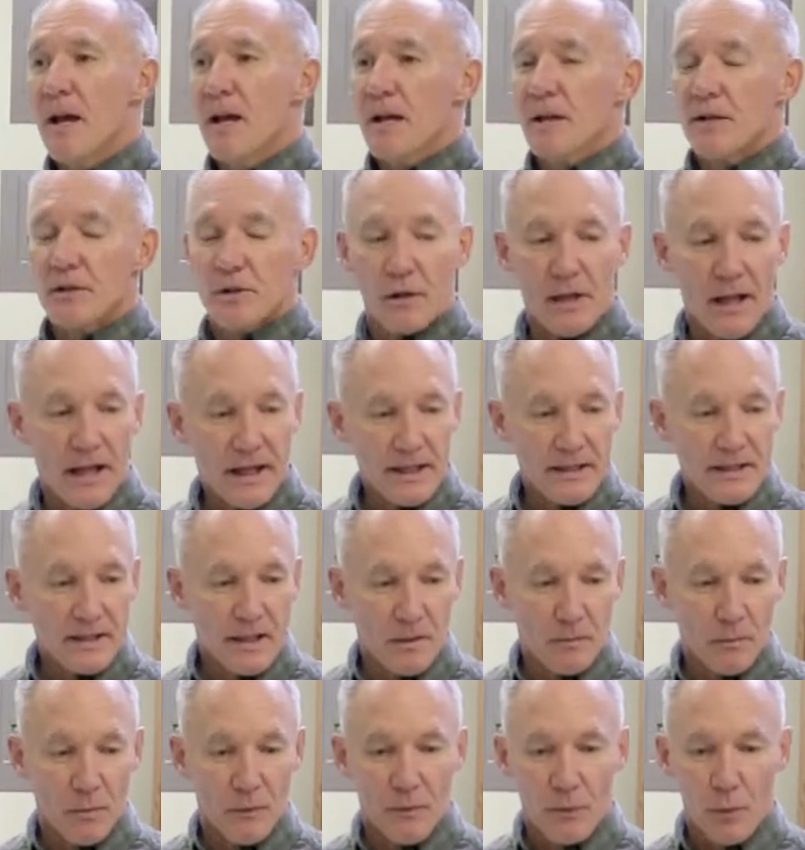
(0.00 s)
So like I
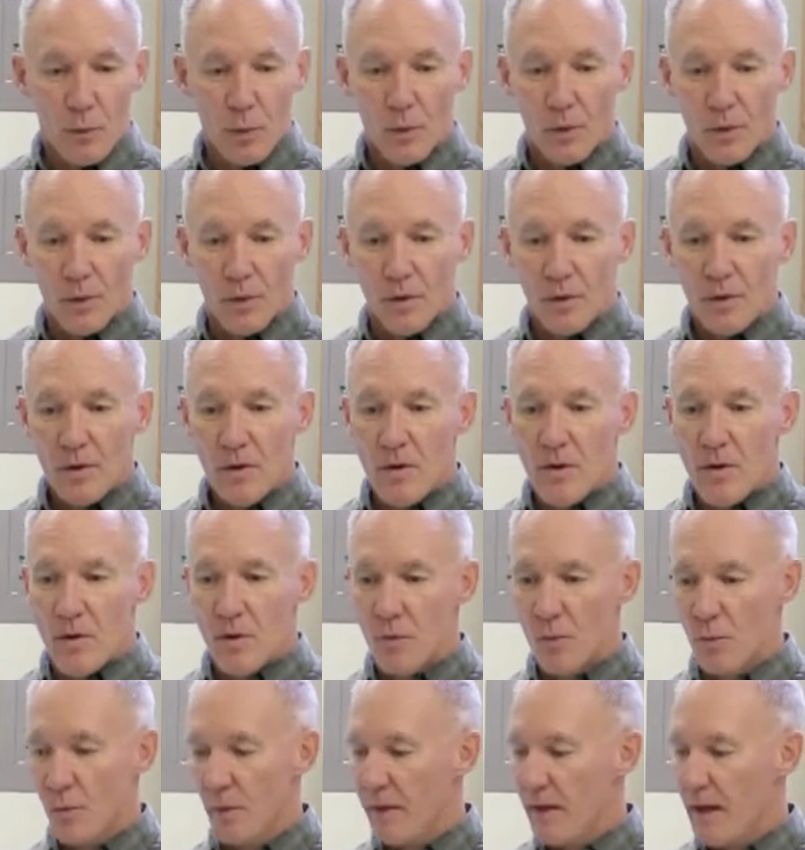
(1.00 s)
said before,
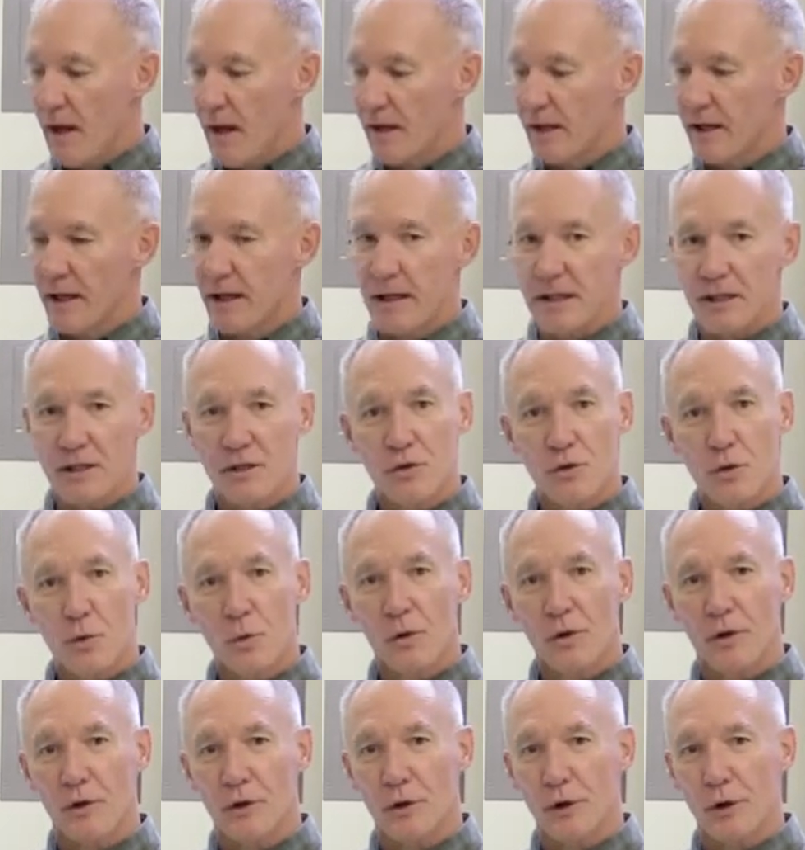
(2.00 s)
without any
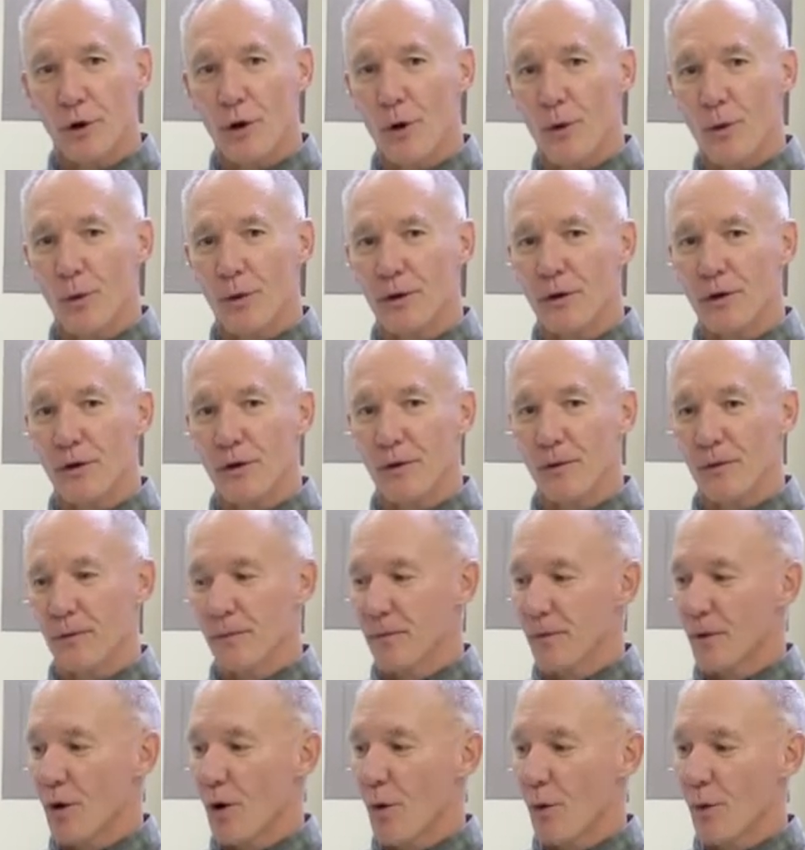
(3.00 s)
stool in your
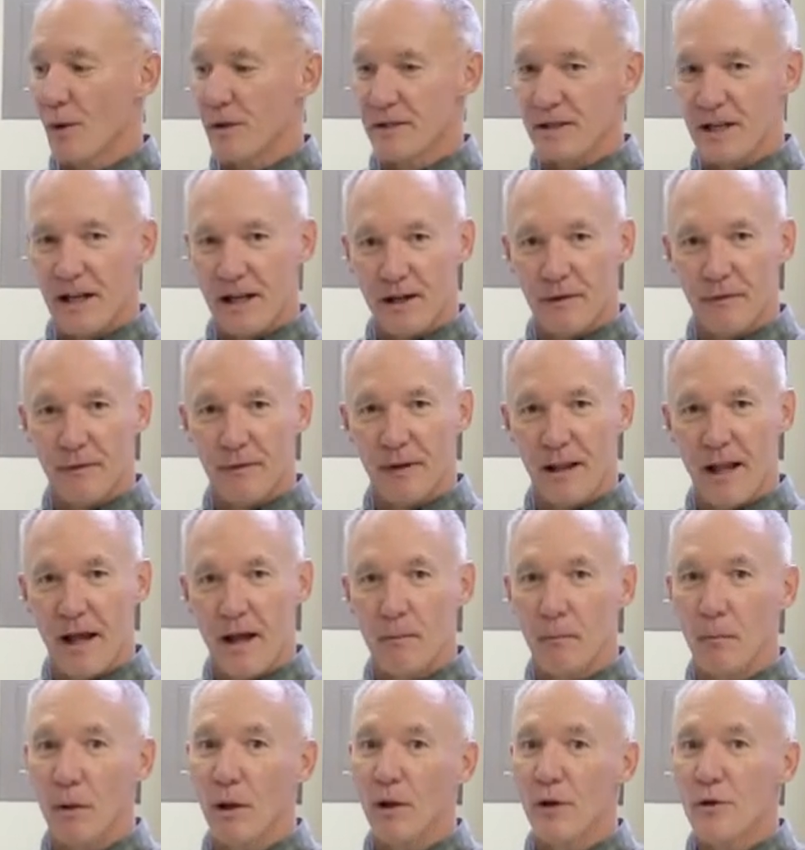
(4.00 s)
colon's like a
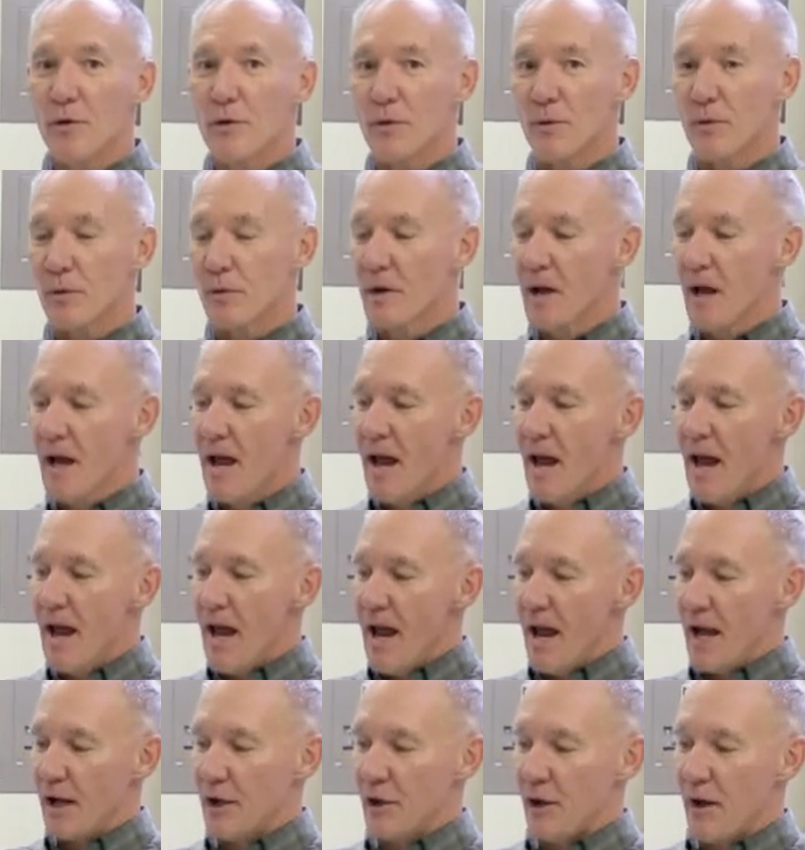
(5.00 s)
flat balloon,
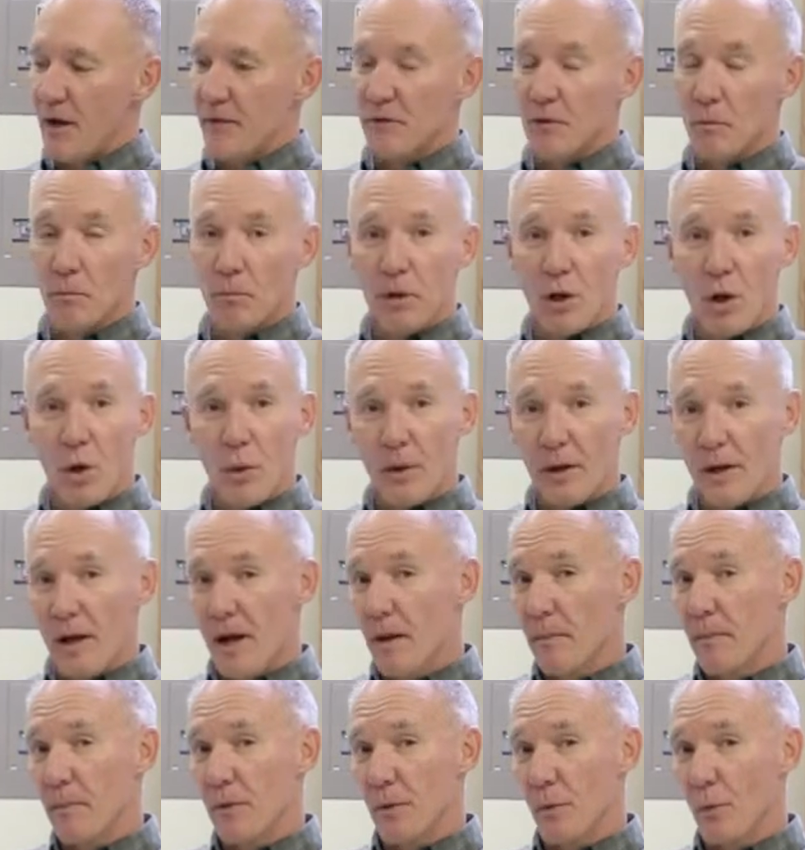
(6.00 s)
and you have to blow it
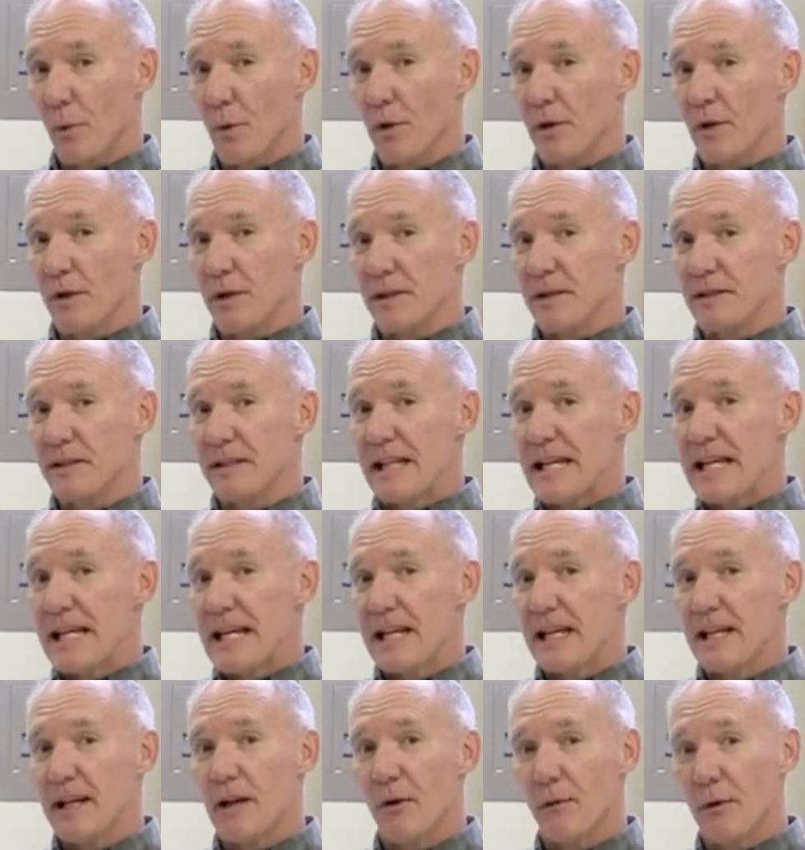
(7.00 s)
up in order to
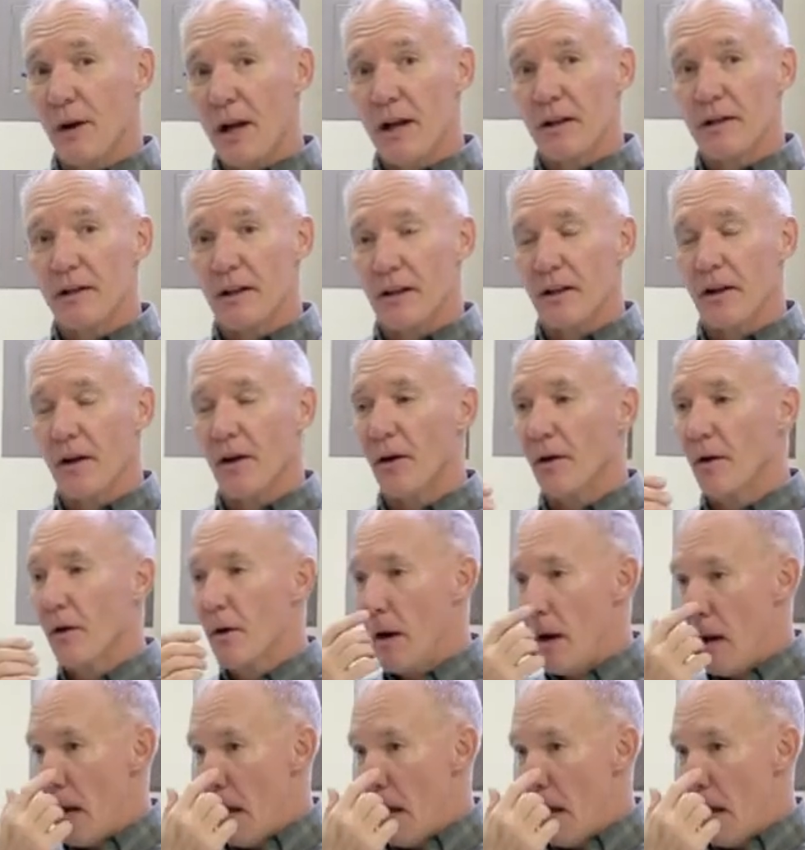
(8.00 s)
see around in there.